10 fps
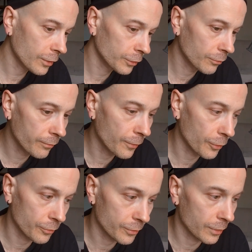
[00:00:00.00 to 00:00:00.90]
How do we
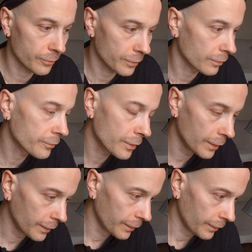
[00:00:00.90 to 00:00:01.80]
focus ourselves?
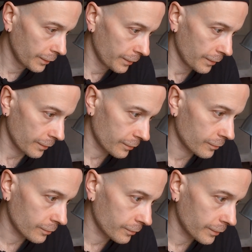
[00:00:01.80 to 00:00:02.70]

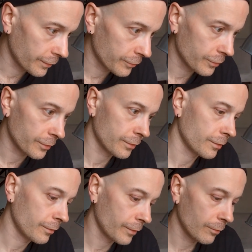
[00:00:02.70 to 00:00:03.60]
And this
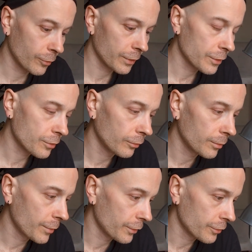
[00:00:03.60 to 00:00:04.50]
is the framework that's
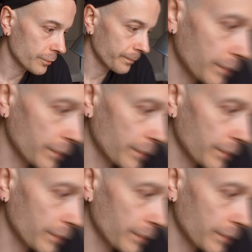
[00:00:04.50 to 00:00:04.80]
called the bench.